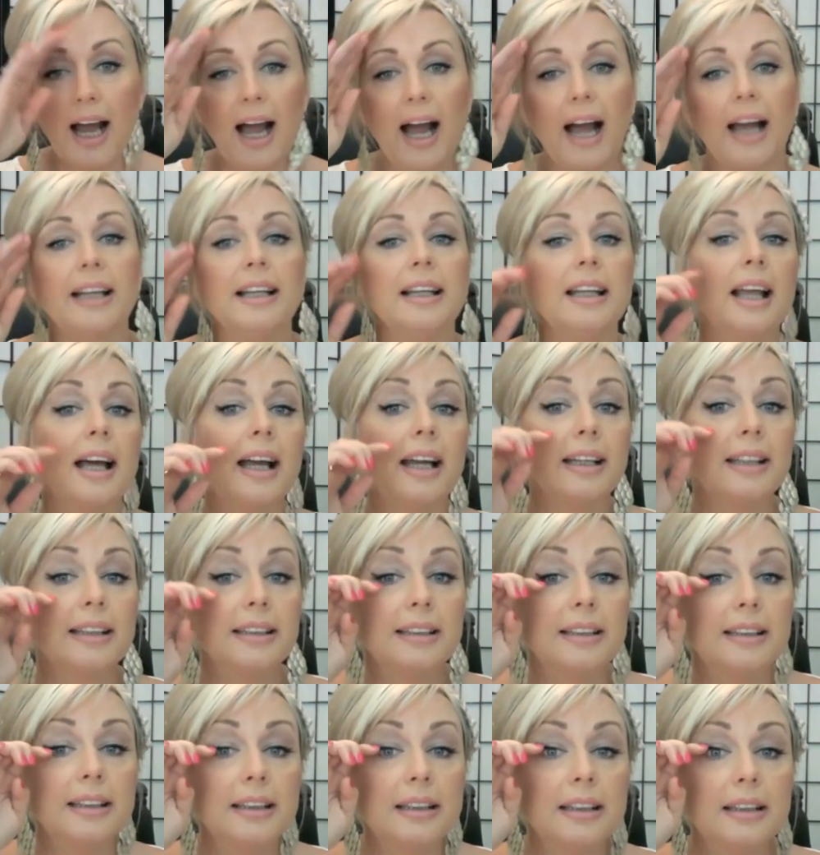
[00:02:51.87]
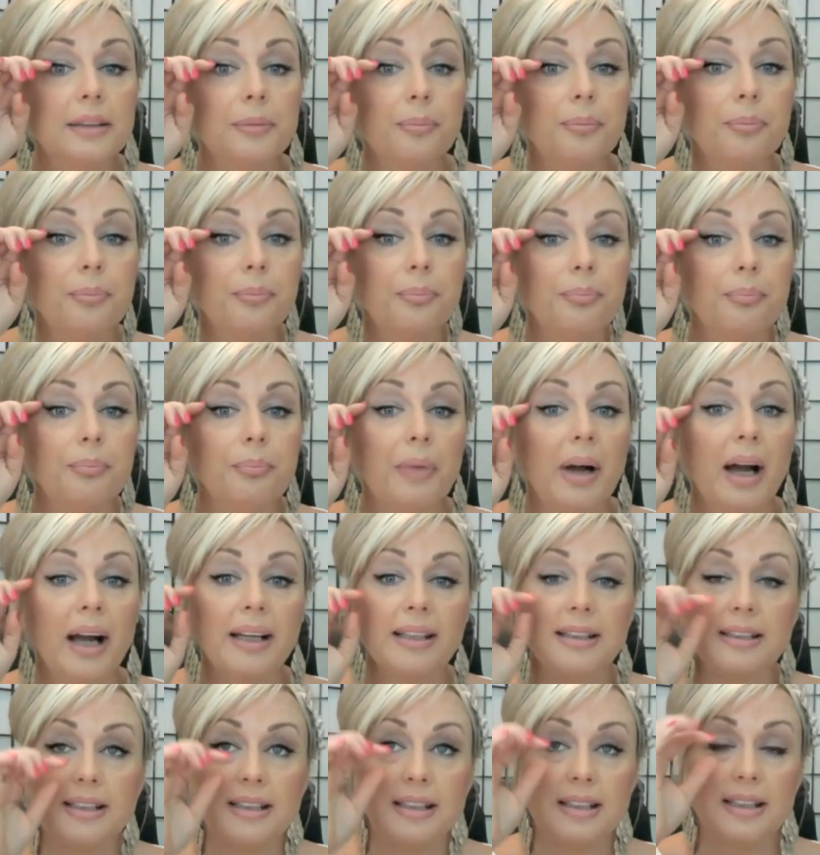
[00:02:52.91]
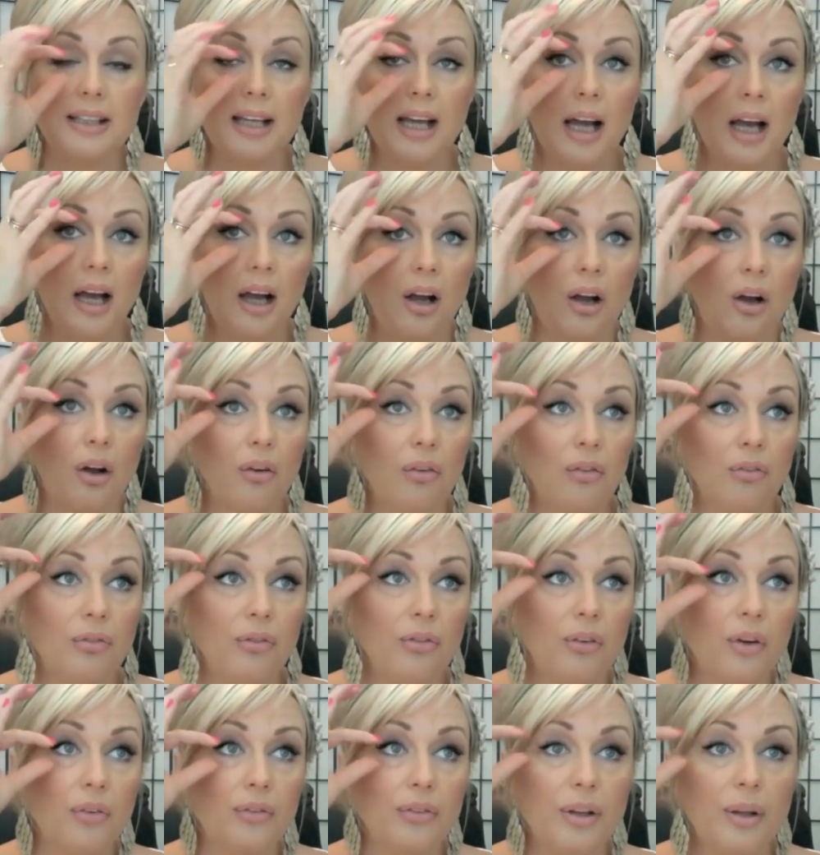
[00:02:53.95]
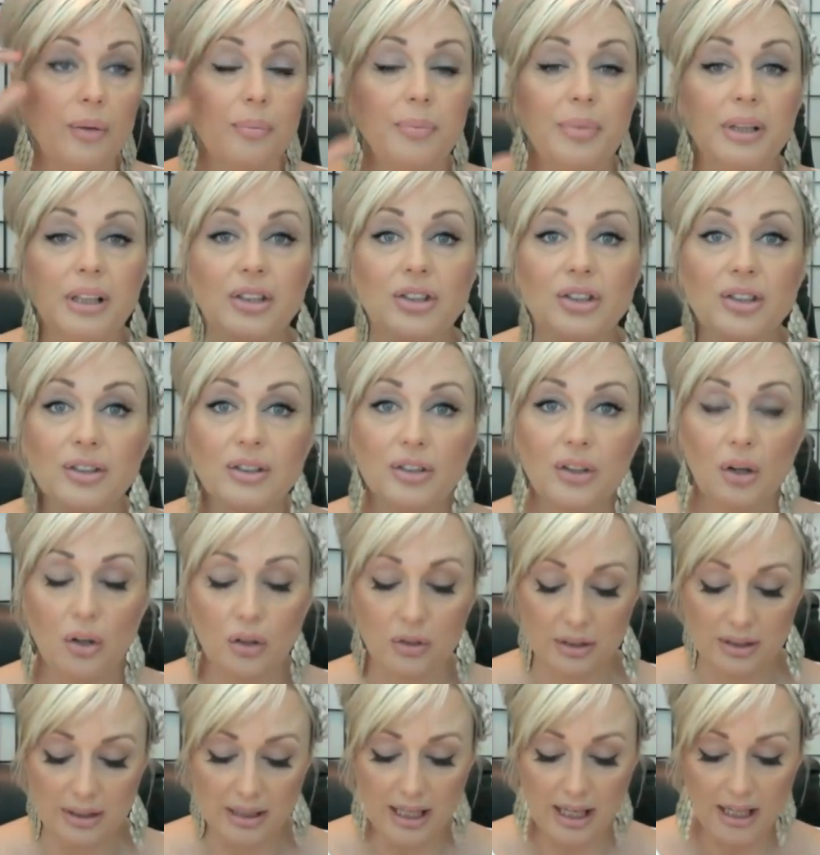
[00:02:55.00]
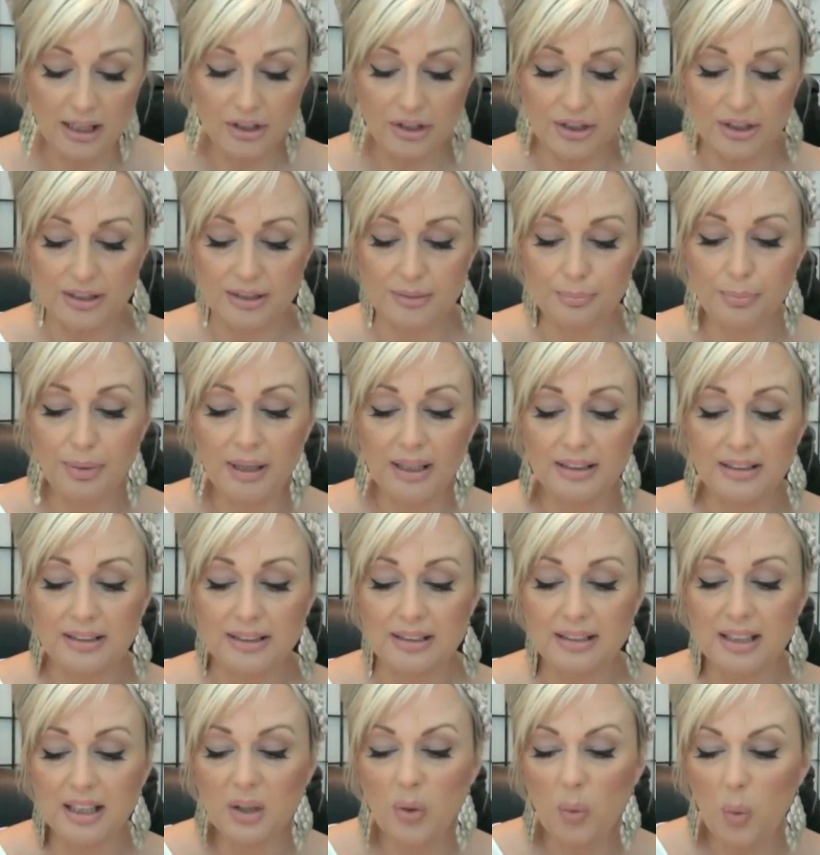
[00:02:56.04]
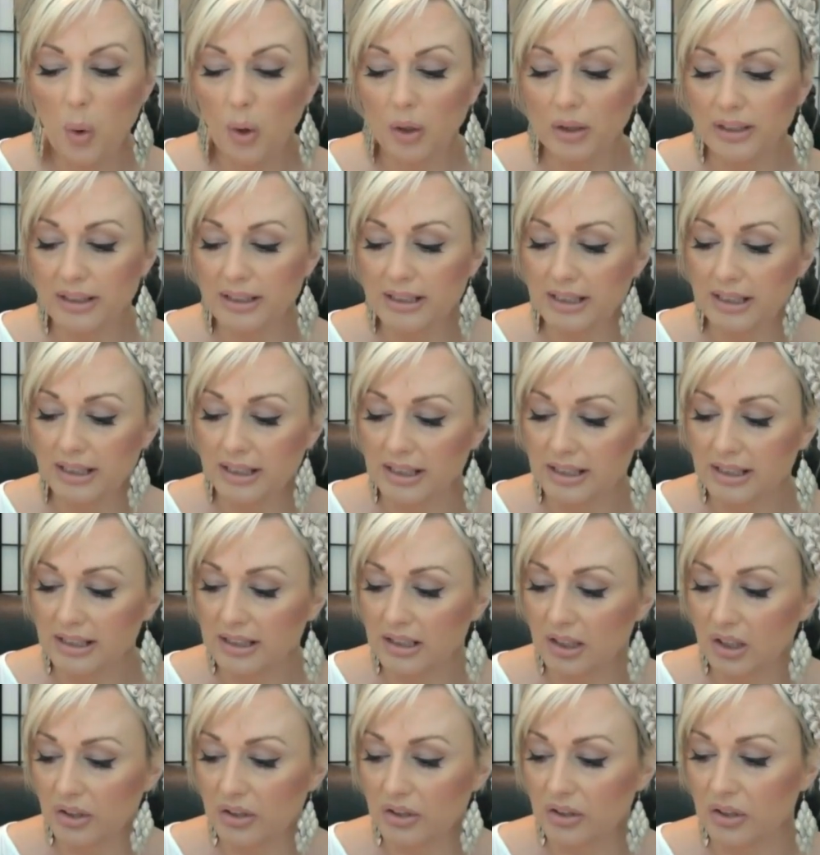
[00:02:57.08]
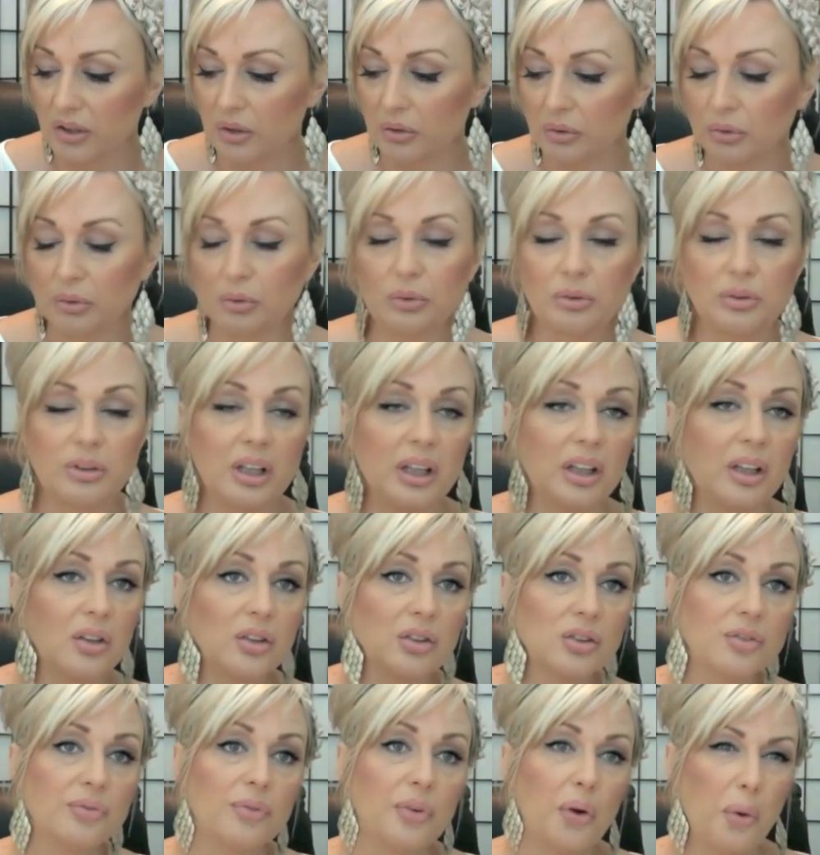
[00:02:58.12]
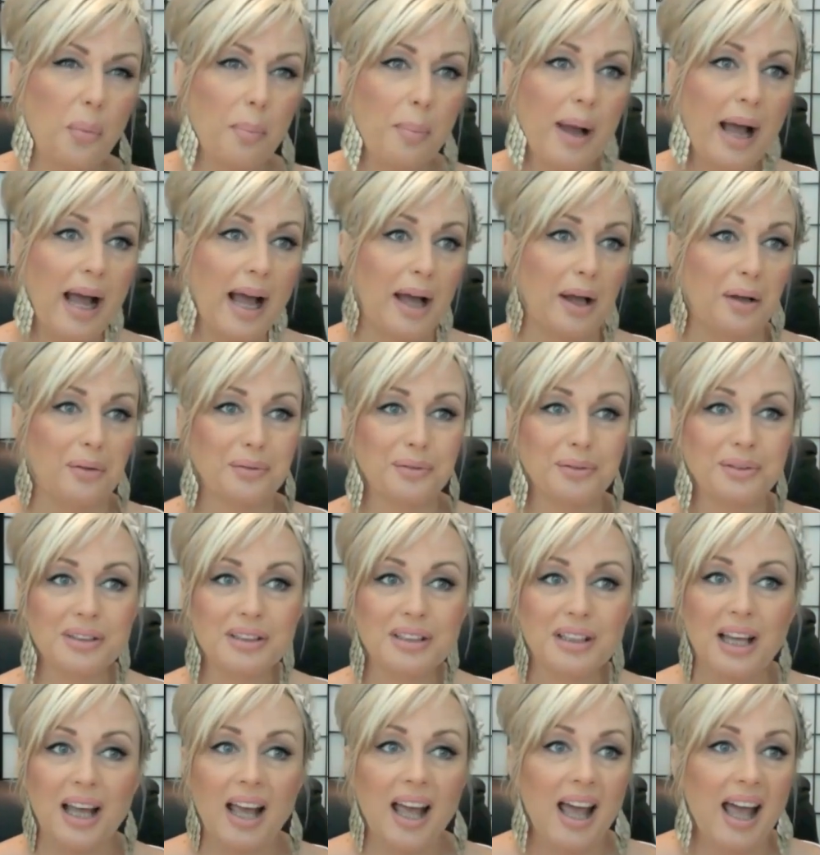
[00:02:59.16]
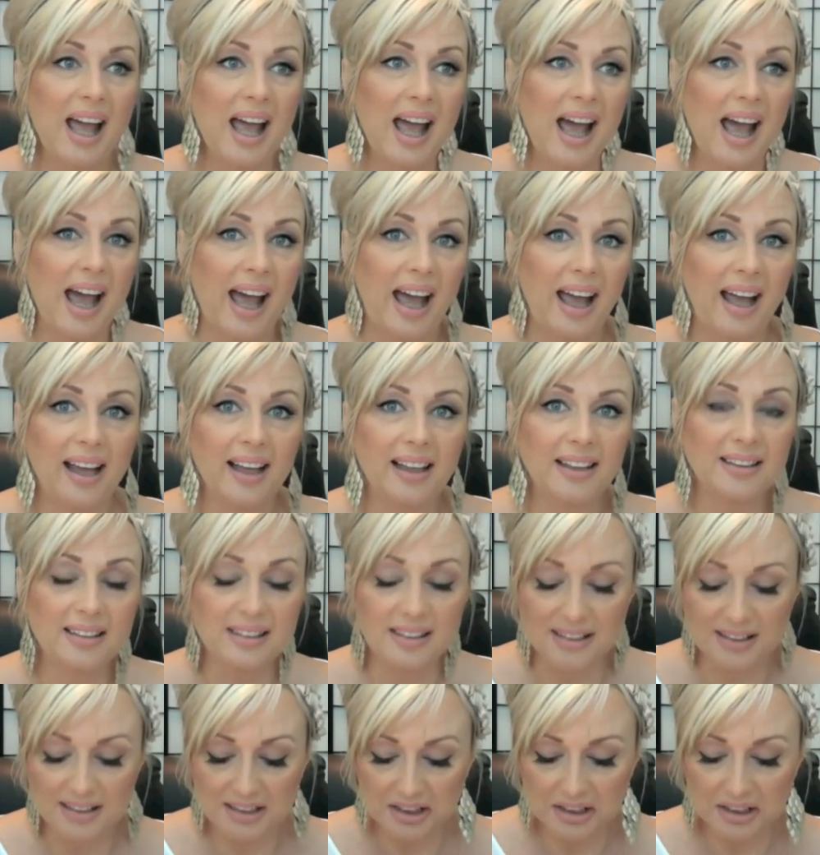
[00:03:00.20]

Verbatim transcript: I like the idea of, of them being just corner lashes, but the quality is not so good. They cost four pounds, and